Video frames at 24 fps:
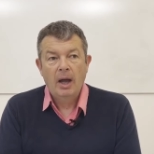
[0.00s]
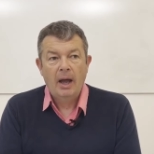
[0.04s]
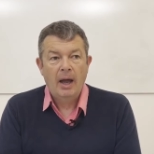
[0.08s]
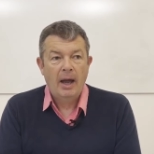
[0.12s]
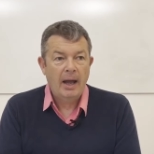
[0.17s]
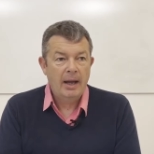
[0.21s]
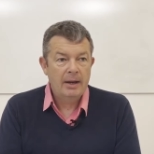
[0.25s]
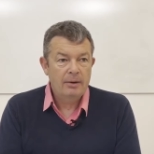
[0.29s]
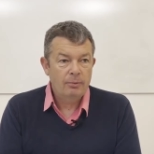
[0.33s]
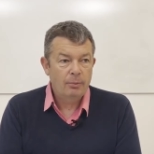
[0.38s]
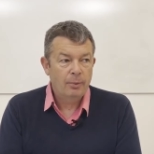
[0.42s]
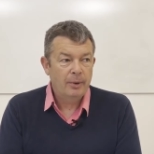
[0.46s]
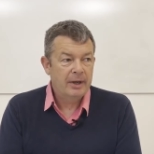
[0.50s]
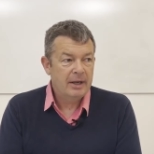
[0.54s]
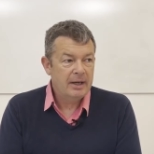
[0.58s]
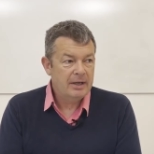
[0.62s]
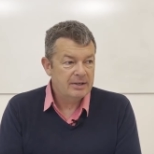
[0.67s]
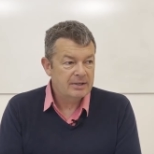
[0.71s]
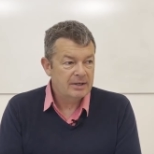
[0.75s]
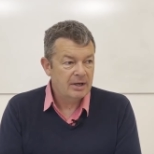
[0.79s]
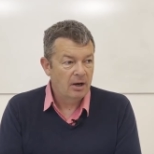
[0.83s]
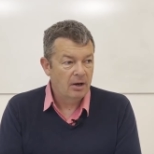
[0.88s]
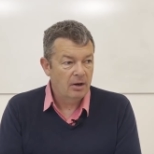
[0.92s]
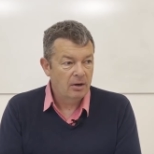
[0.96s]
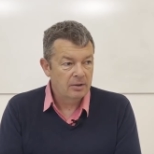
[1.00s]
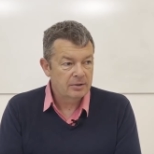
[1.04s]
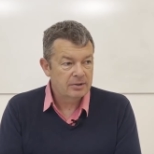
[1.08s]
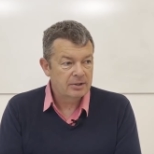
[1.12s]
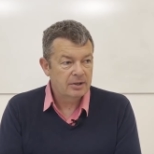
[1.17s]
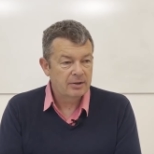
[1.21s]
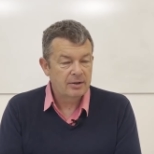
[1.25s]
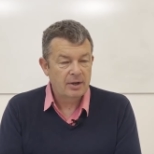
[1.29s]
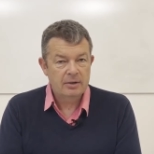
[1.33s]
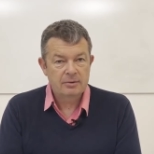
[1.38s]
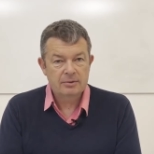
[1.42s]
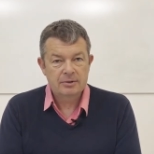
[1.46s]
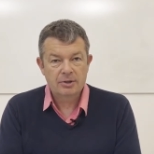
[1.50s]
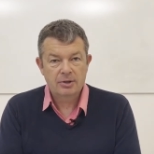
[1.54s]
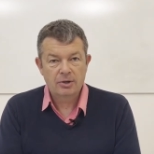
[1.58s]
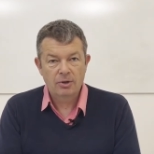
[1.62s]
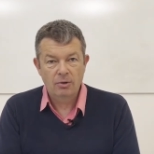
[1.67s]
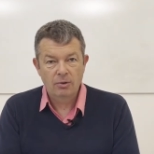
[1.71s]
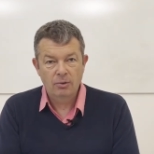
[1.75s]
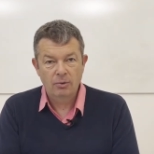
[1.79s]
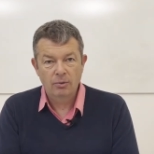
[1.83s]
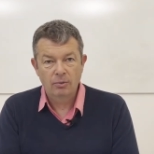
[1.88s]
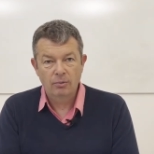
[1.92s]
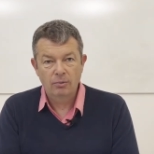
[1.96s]
And we need to ask those
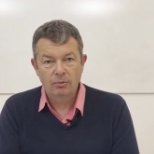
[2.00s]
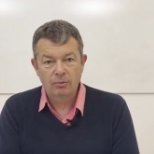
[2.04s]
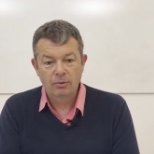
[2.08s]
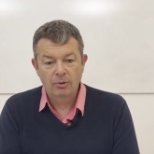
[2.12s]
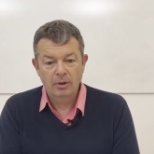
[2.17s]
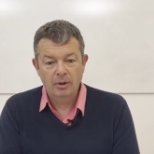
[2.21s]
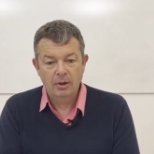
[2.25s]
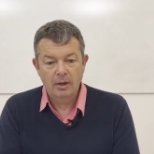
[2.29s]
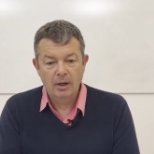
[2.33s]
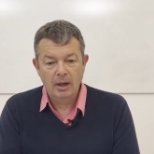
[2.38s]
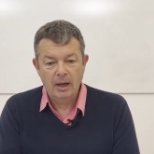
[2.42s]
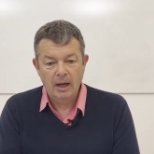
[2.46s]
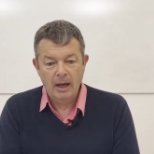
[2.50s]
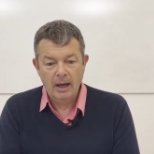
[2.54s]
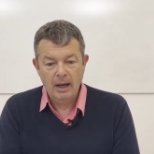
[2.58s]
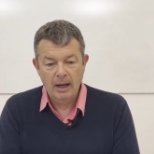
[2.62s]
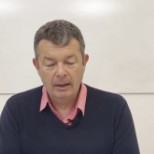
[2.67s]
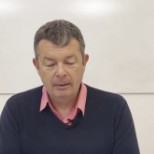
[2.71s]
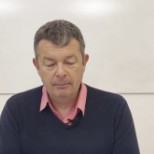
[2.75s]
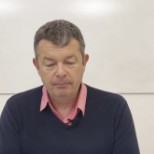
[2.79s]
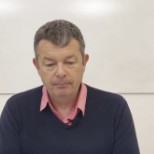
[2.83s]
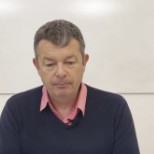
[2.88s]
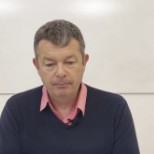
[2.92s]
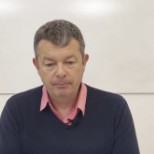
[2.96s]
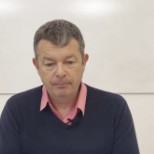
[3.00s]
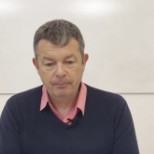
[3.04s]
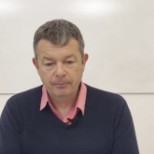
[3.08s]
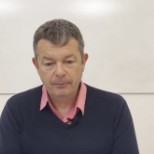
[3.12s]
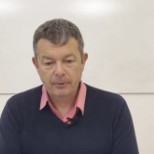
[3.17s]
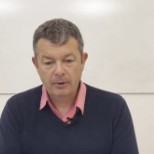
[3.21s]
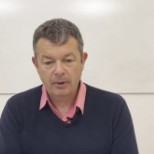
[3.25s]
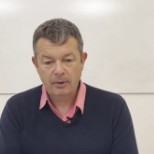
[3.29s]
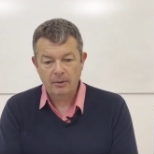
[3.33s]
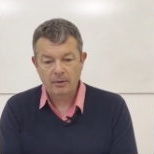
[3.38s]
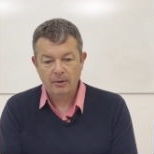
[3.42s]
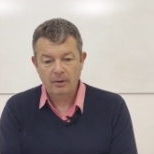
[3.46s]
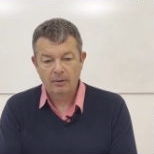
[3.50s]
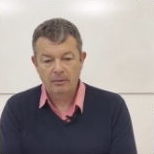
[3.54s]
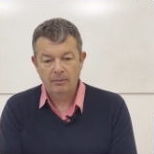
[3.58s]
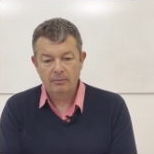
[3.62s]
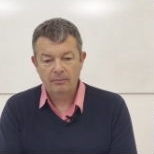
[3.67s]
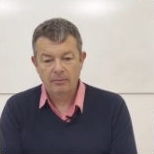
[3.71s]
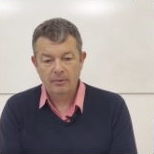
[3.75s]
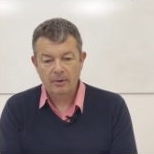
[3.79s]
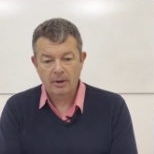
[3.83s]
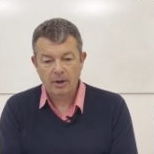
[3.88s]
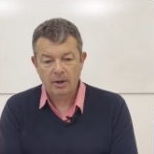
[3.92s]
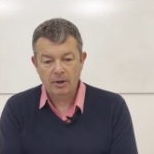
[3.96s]
cool, um,
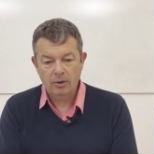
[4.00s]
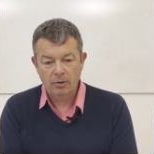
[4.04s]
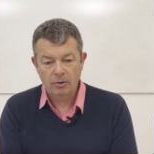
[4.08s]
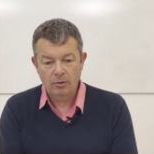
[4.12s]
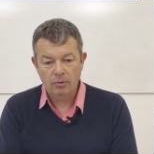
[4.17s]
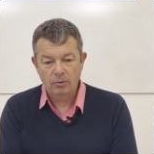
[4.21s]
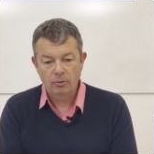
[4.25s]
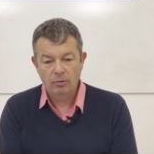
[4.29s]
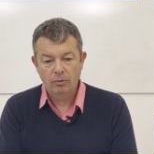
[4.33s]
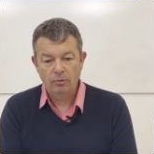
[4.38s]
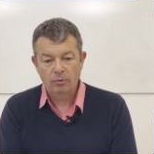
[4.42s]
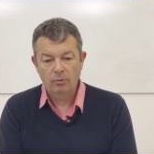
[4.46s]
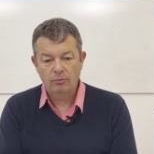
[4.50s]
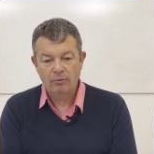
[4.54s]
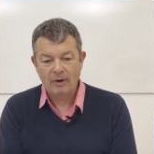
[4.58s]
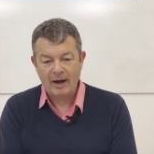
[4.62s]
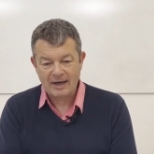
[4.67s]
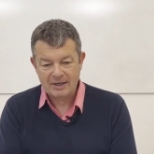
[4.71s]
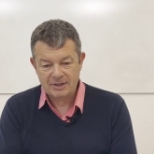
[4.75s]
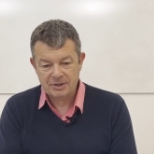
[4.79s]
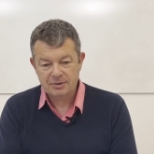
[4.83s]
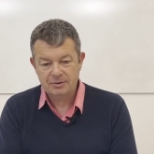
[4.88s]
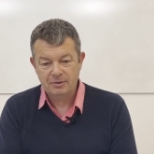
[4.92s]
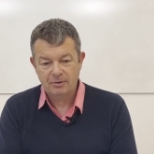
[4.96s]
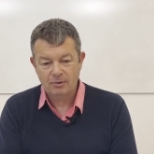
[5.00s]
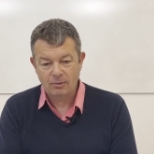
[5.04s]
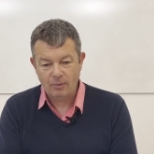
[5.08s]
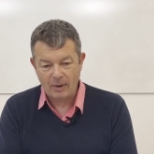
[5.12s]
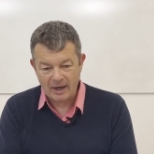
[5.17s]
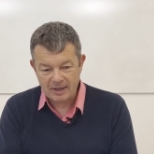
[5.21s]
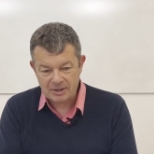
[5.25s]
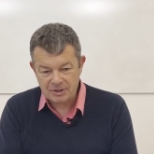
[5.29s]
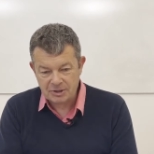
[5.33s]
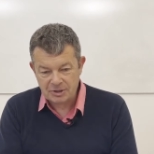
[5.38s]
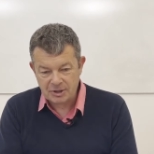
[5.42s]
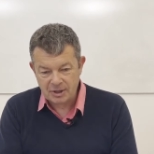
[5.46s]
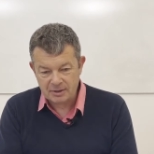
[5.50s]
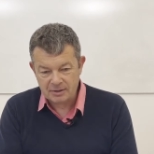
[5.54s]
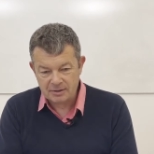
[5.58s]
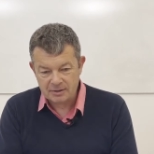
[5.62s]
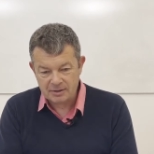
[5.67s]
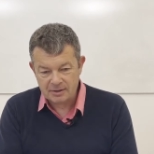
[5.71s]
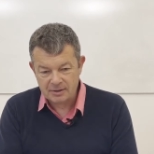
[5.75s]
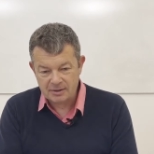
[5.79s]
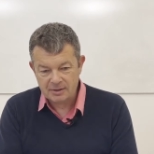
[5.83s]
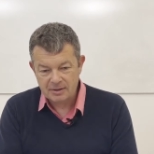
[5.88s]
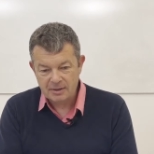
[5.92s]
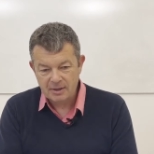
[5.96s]
cool, rational
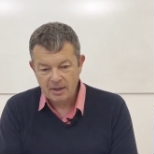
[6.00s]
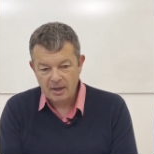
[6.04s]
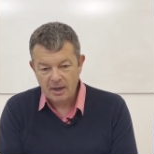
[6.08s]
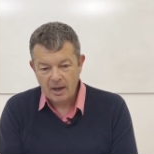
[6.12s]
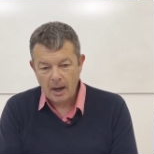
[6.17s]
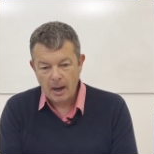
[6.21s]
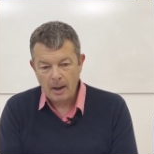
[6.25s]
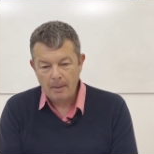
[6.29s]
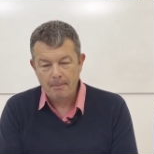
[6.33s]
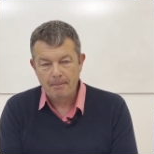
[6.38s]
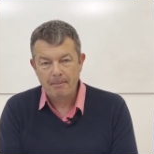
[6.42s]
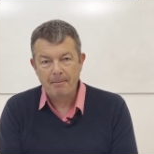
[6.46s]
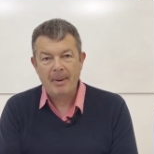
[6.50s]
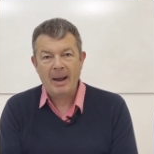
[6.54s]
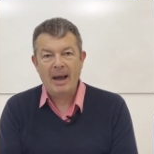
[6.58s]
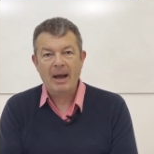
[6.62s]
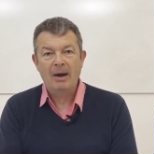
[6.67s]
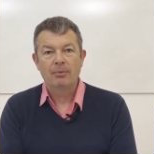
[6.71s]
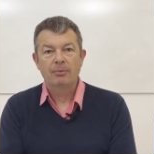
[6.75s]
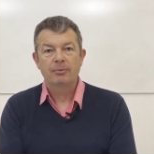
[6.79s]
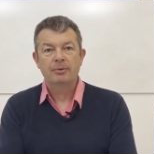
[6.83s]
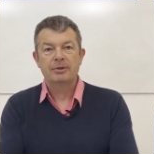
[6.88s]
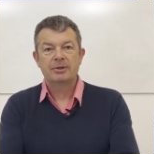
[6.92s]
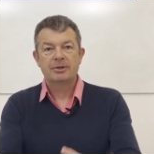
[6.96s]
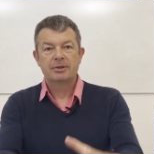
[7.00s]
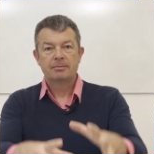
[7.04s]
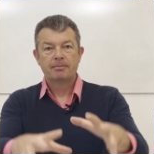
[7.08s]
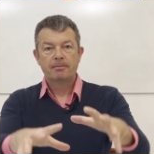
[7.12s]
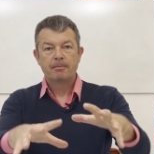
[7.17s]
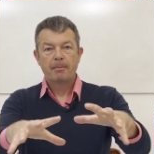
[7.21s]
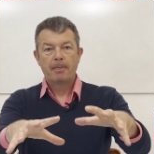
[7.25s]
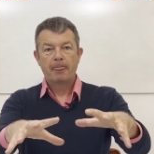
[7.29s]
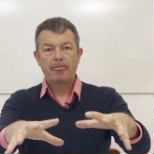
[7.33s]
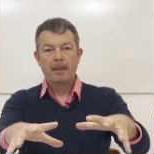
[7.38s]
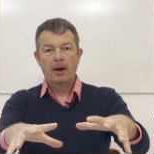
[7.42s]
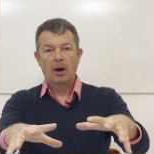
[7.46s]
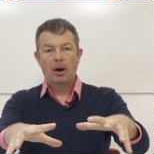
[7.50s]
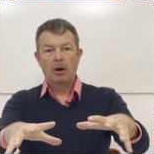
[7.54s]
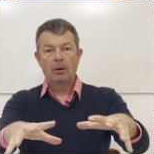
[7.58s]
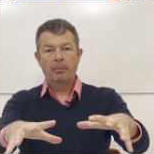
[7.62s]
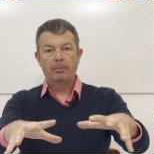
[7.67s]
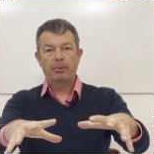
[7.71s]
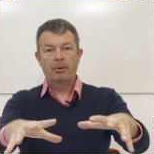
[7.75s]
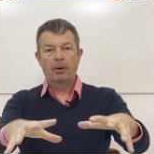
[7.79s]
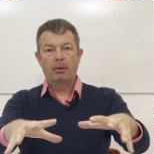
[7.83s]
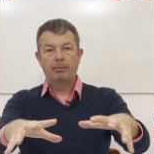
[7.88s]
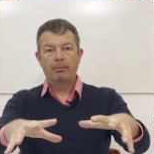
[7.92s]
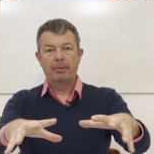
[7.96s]
questions about our
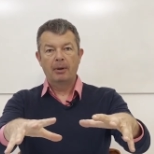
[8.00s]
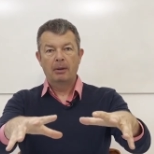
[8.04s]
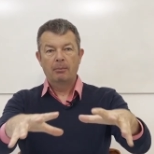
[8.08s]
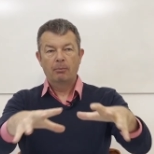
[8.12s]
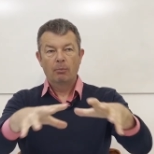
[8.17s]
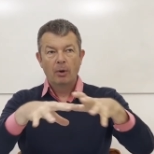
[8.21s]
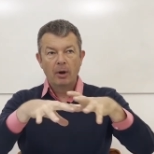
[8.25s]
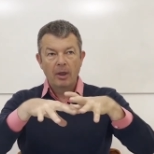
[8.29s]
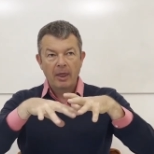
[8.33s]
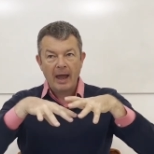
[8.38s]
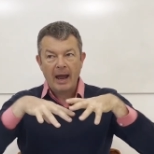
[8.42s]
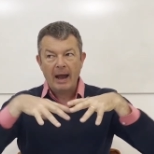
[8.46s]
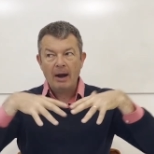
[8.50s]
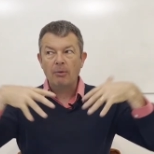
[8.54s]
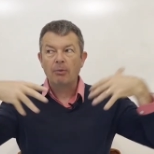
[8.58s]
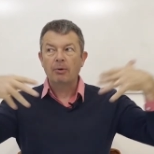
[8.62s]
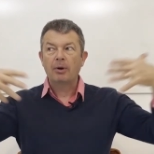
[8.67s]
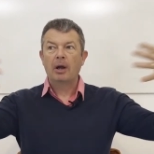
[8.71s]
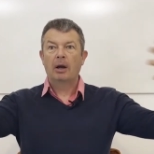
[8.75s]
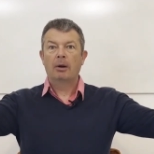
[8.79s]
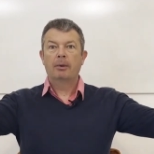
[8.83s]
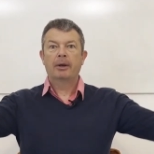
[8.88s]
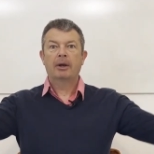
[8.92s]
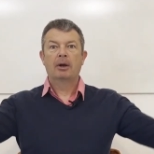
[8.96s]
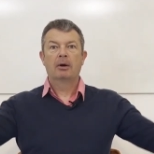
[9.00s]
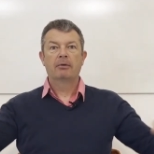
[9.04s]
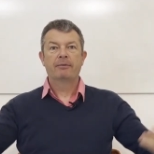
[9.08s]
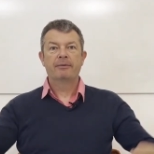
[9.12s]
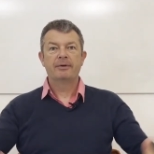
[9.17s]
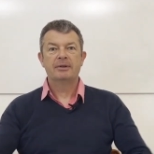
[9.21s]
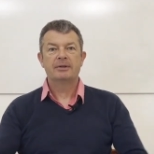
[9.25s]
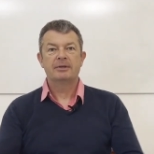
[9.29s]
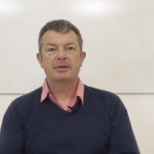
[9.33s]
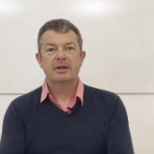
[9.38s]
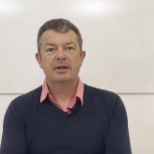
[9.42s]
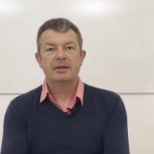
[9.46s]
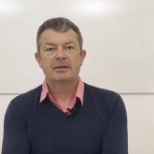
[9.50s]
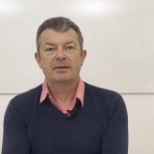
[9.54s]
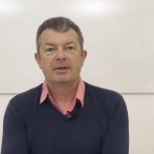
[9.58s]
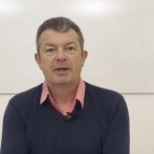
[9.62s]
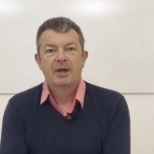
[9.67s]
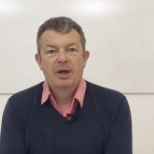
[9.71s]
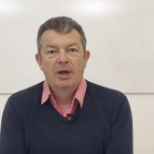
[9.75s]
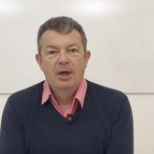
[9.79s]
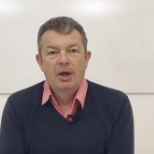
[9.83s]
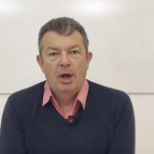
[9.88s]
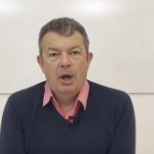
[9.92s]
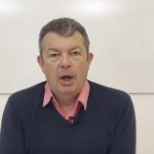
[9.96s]
problem without going off into
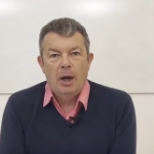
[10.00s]
this